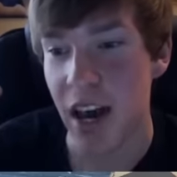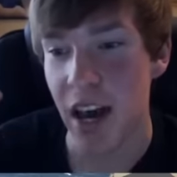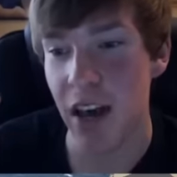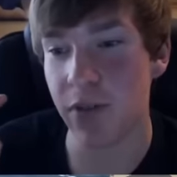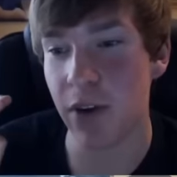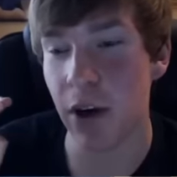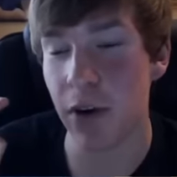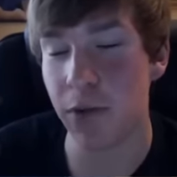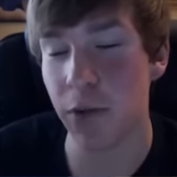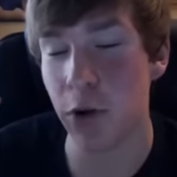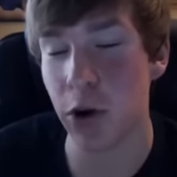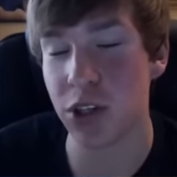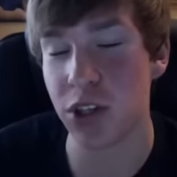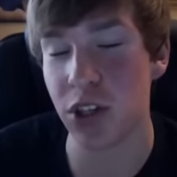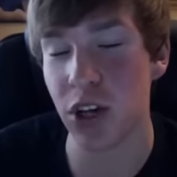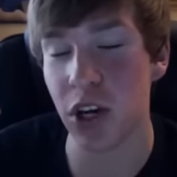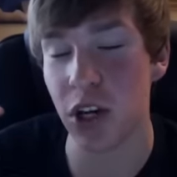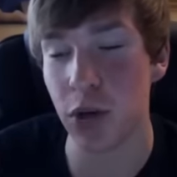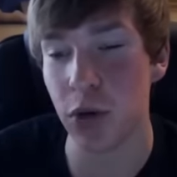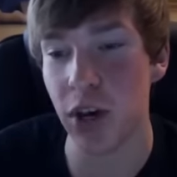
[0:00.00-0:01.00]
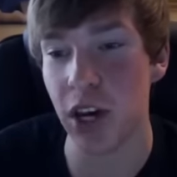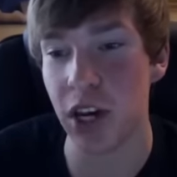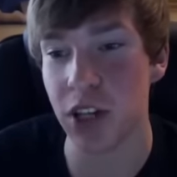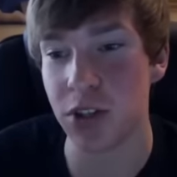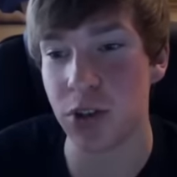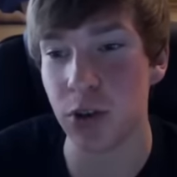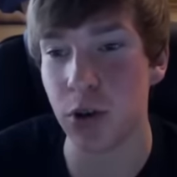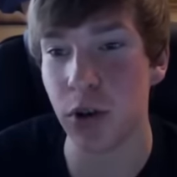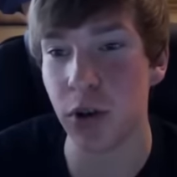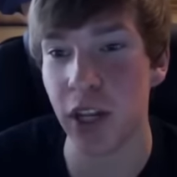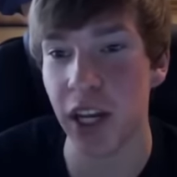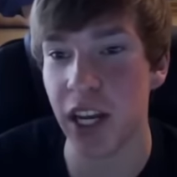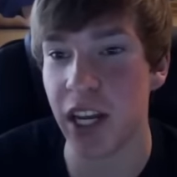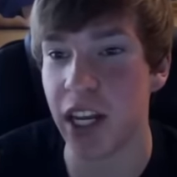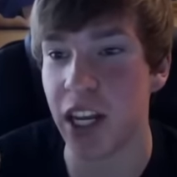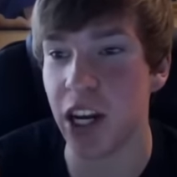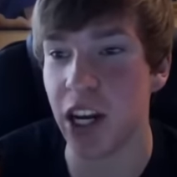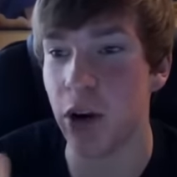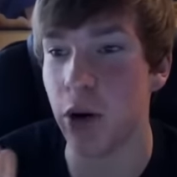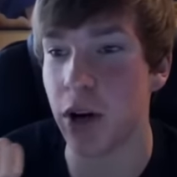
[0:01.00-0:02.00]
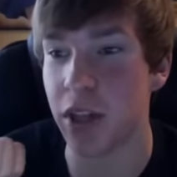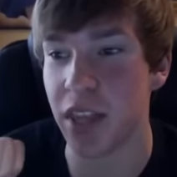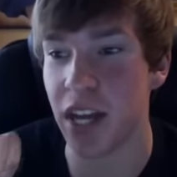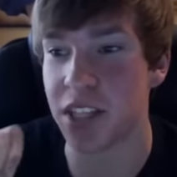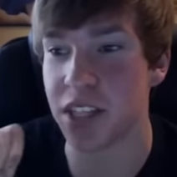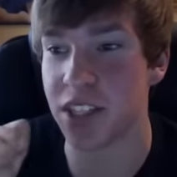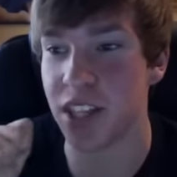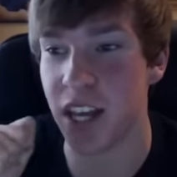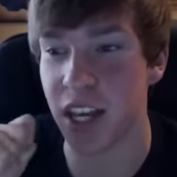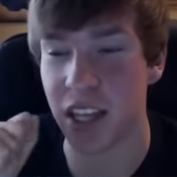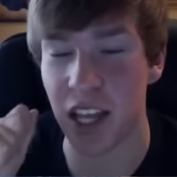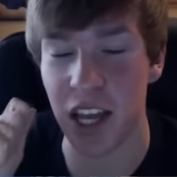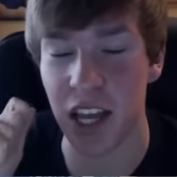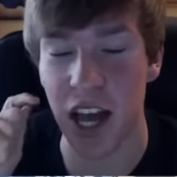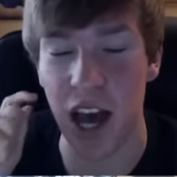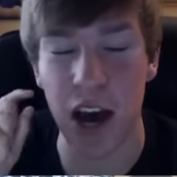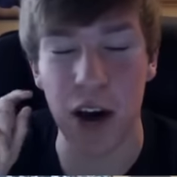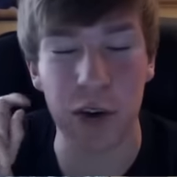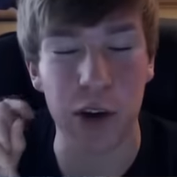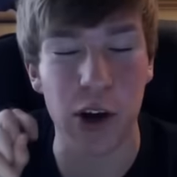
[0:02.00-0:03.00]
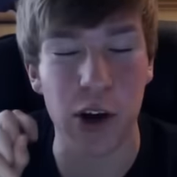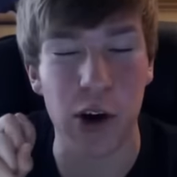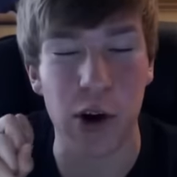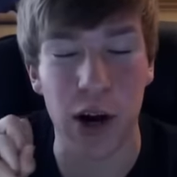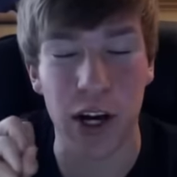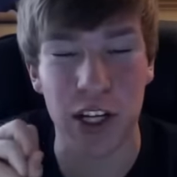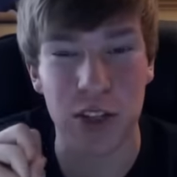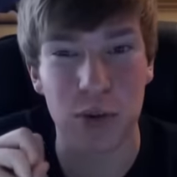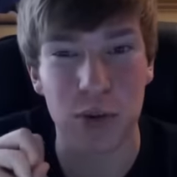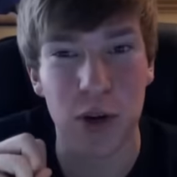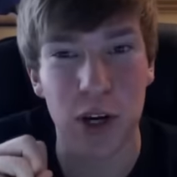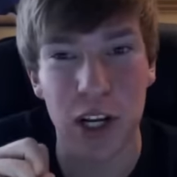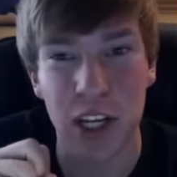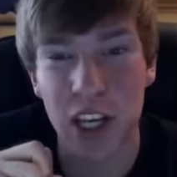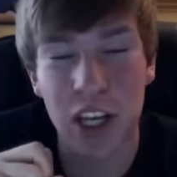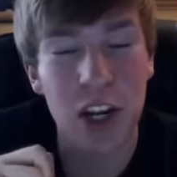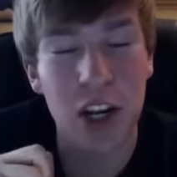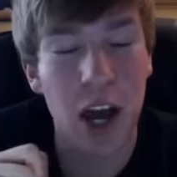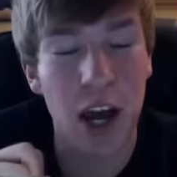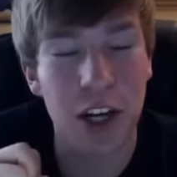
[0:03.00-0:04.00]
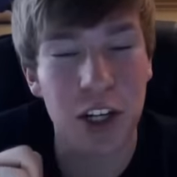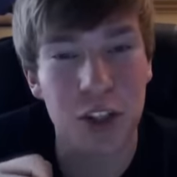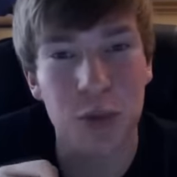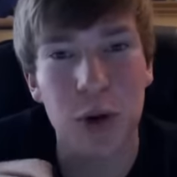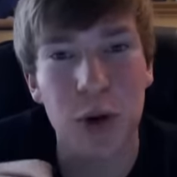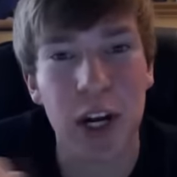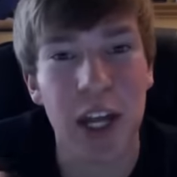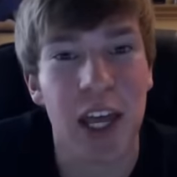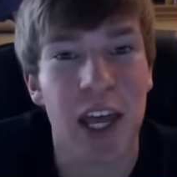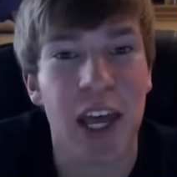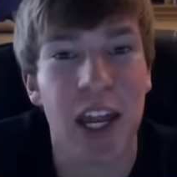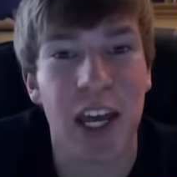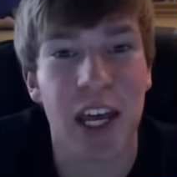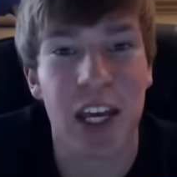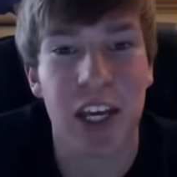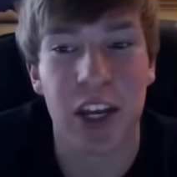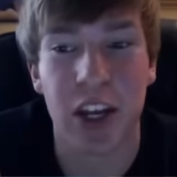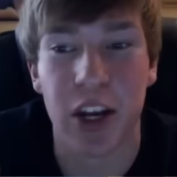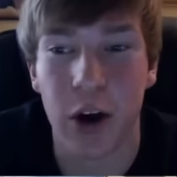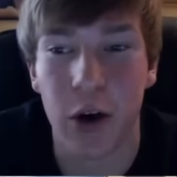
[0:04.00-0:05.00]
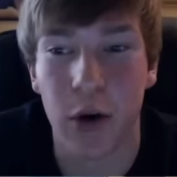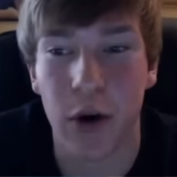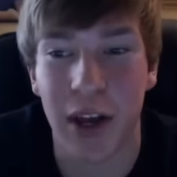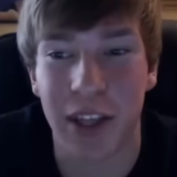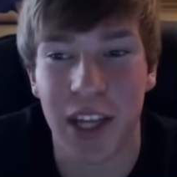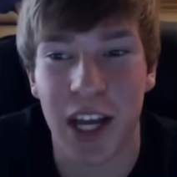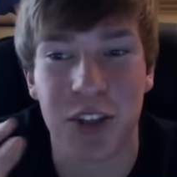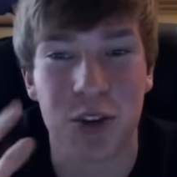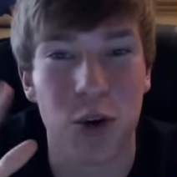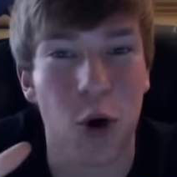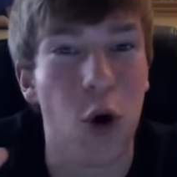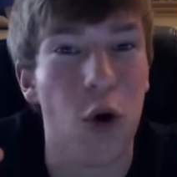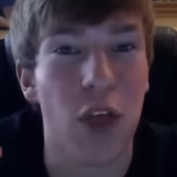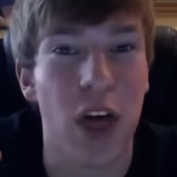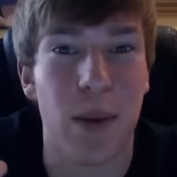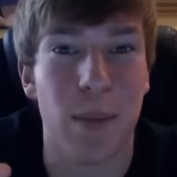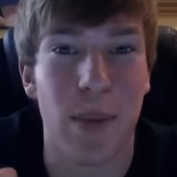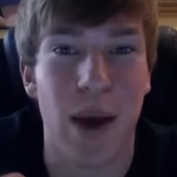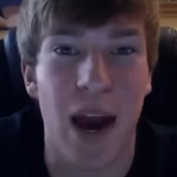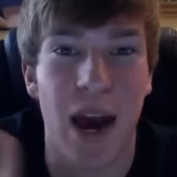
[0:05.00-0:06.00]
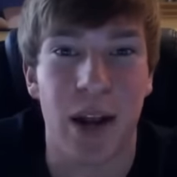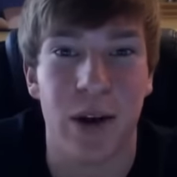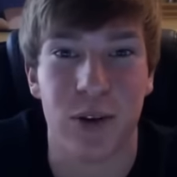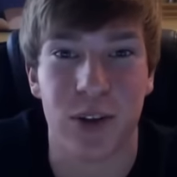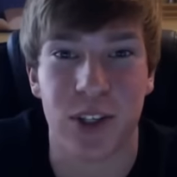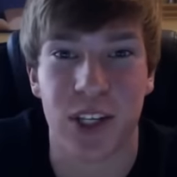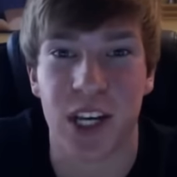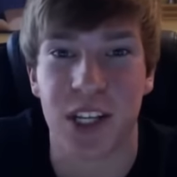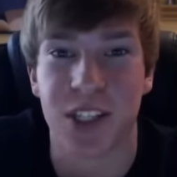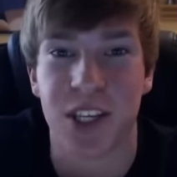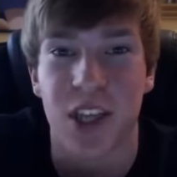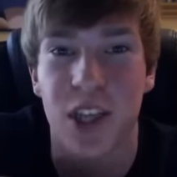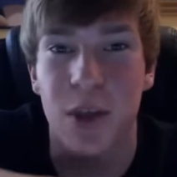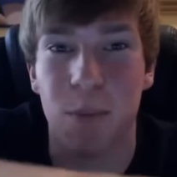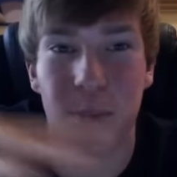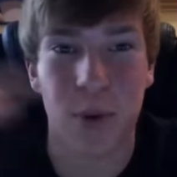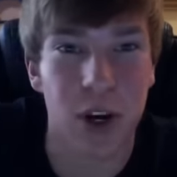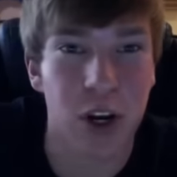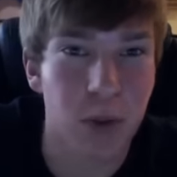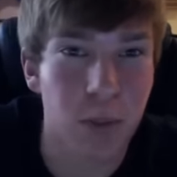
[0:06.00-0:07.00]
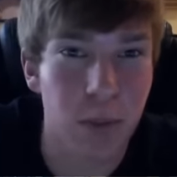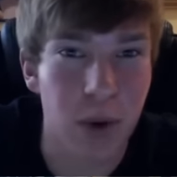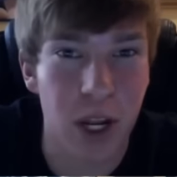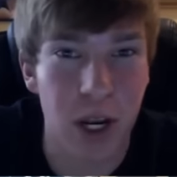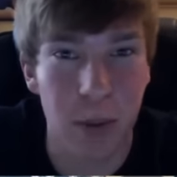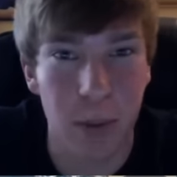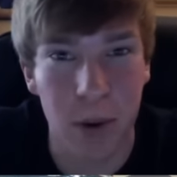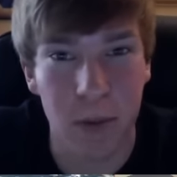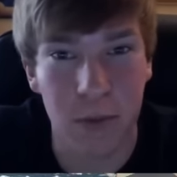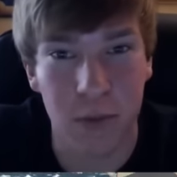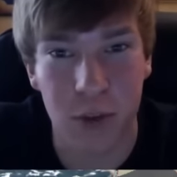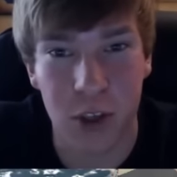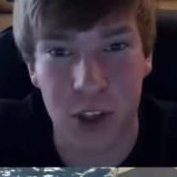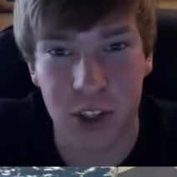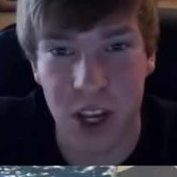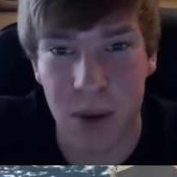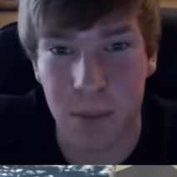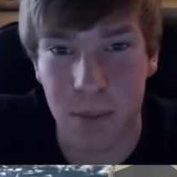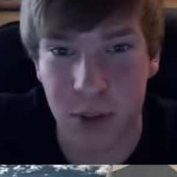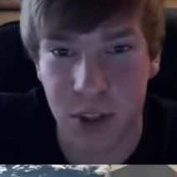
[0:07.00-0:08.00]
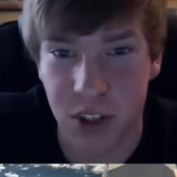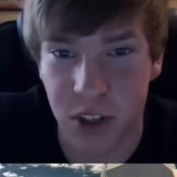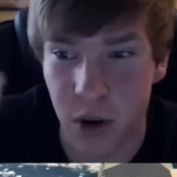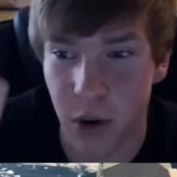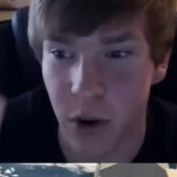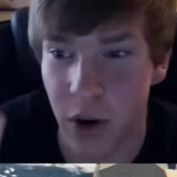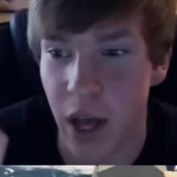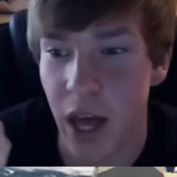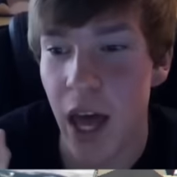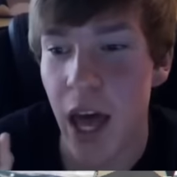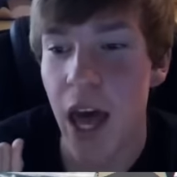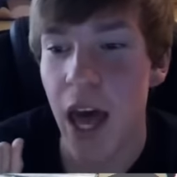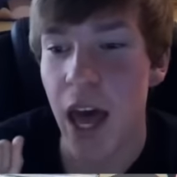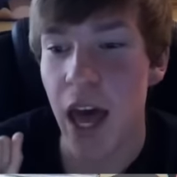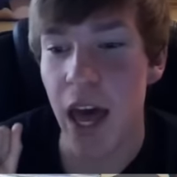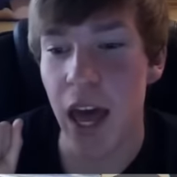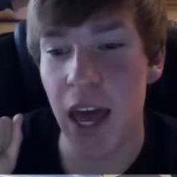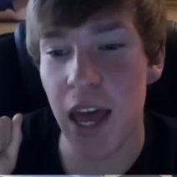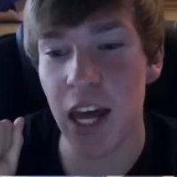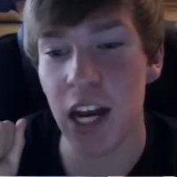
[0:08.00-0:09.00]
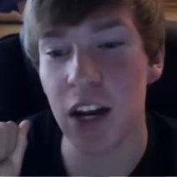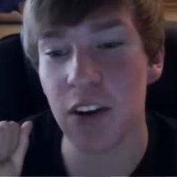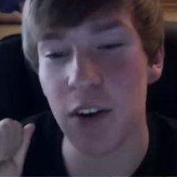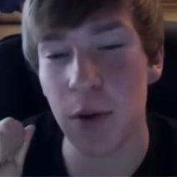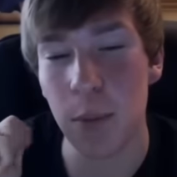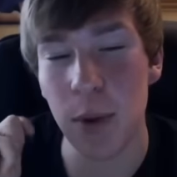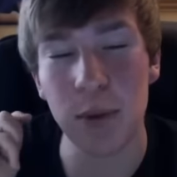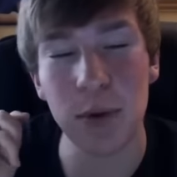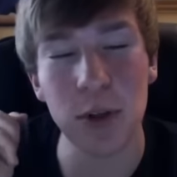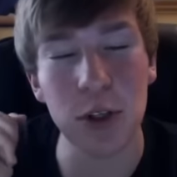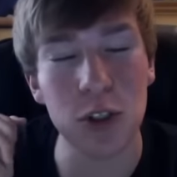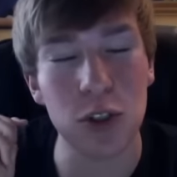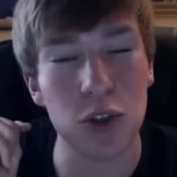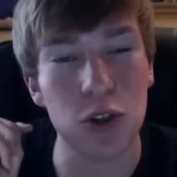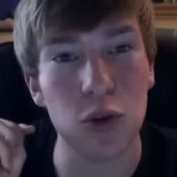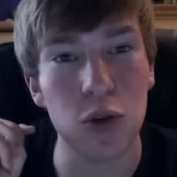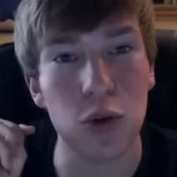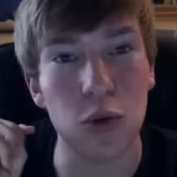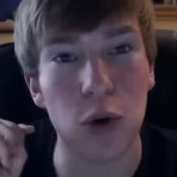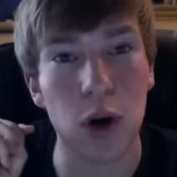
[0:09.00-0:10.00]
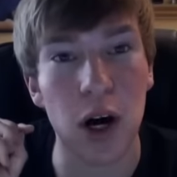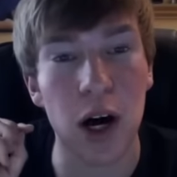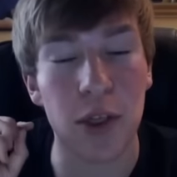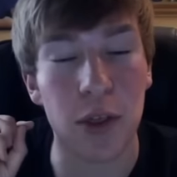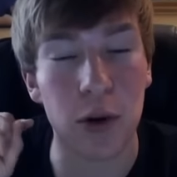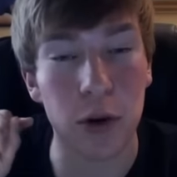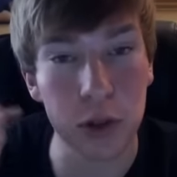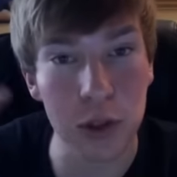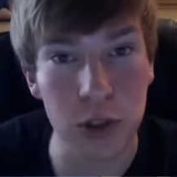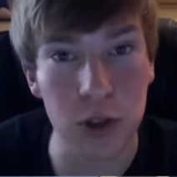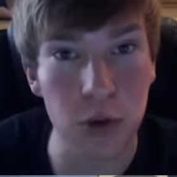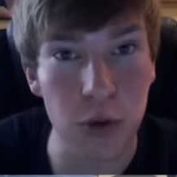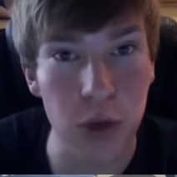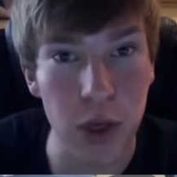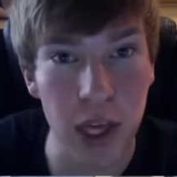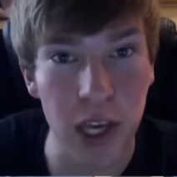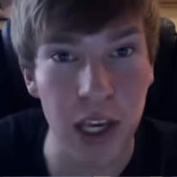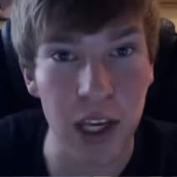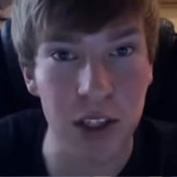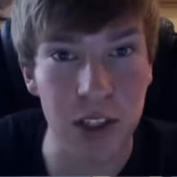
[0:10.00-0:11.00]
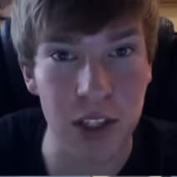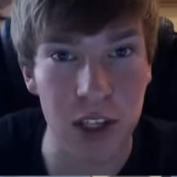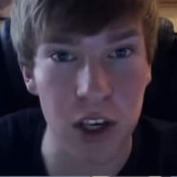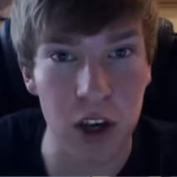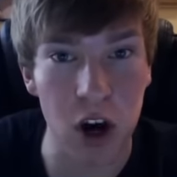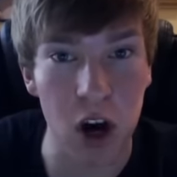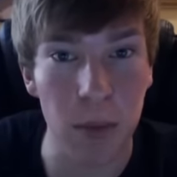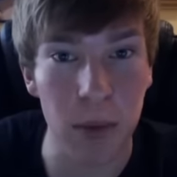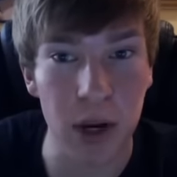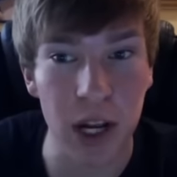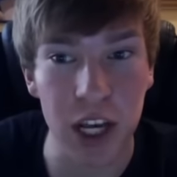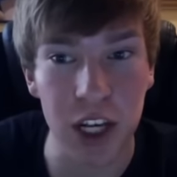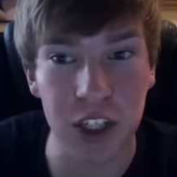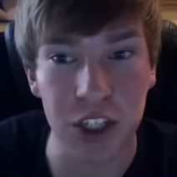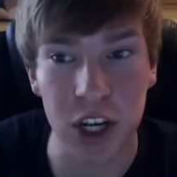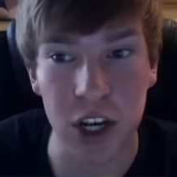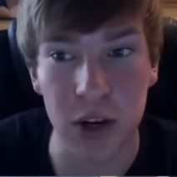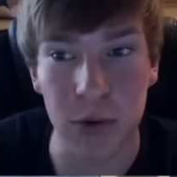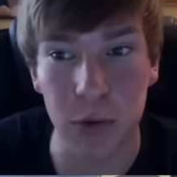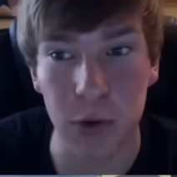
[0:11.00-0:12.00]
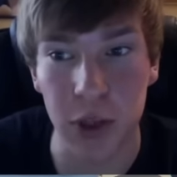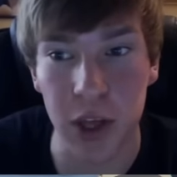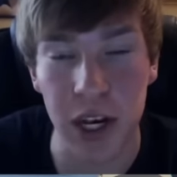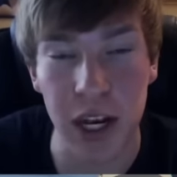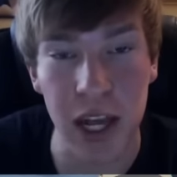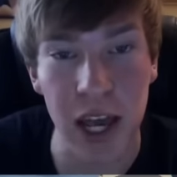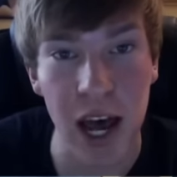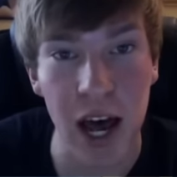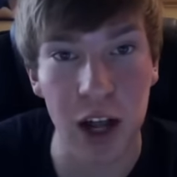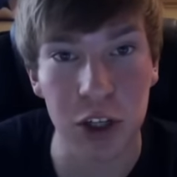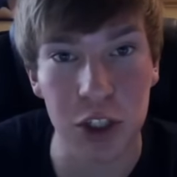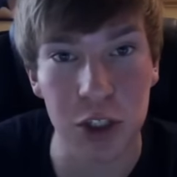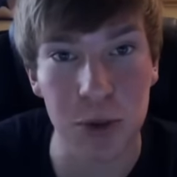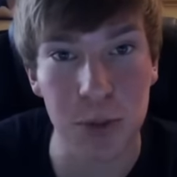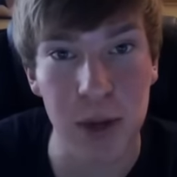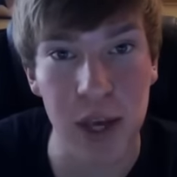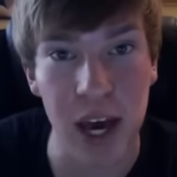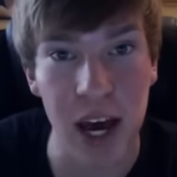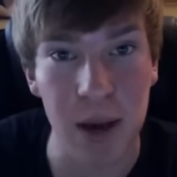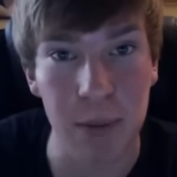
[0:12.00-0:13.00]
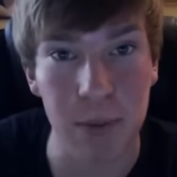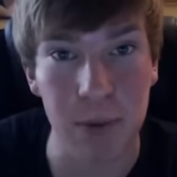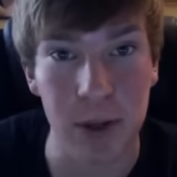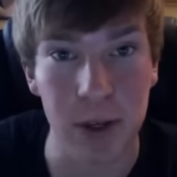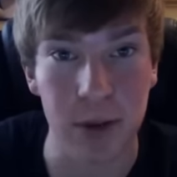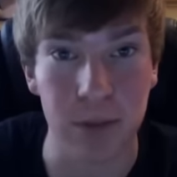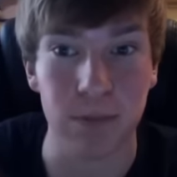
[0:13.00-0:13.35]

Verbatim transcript: if I focus on doing it too clean, you know what, that's like, I don't know. I just want to, you know, I just want to hit it, you know, like that's all that matters. That's like the bare minimum for this episode. And if I'm able to do uh, those two things in combination, well then yeah, I'll just be happy.